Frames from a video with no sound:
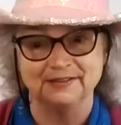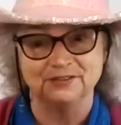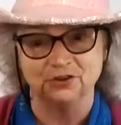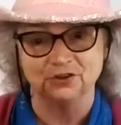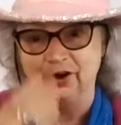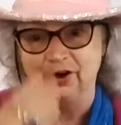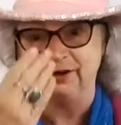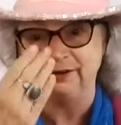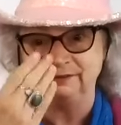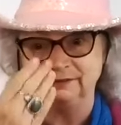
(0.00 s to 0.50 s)
it's
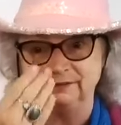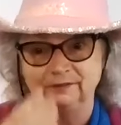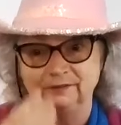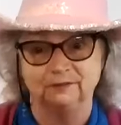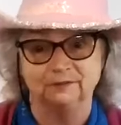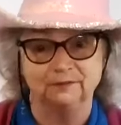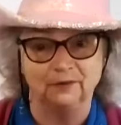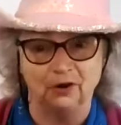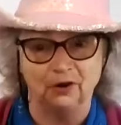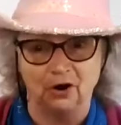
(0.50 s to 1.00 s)
on
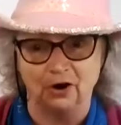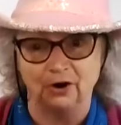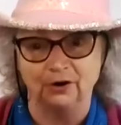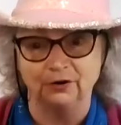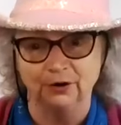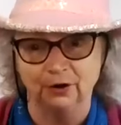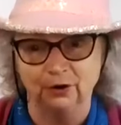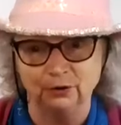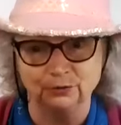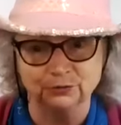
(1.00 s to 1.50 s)
our
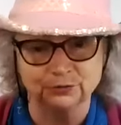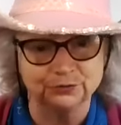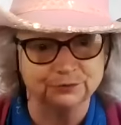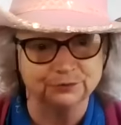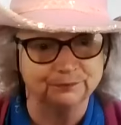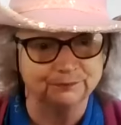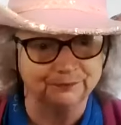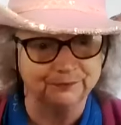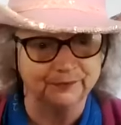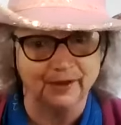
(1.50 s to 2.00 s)
nose.
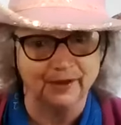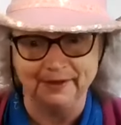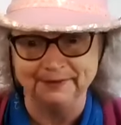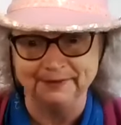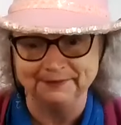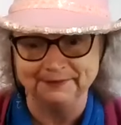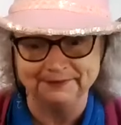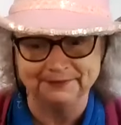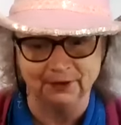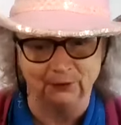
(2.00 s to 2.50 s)

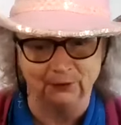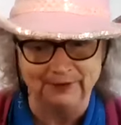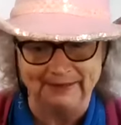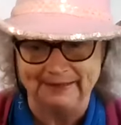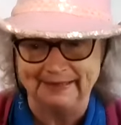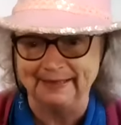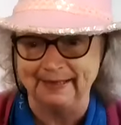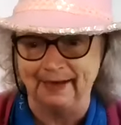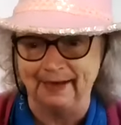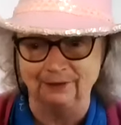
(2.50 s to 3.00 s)
And so he
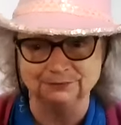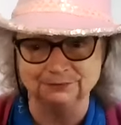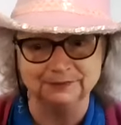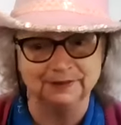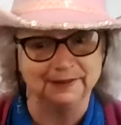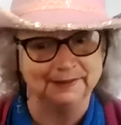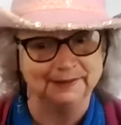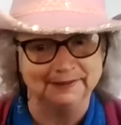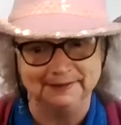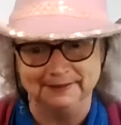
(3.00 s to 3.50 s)
get up
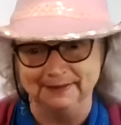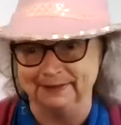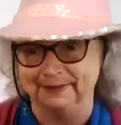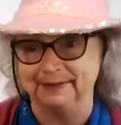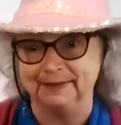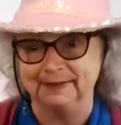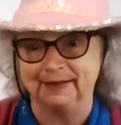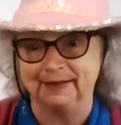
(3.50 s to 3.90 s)
and he did it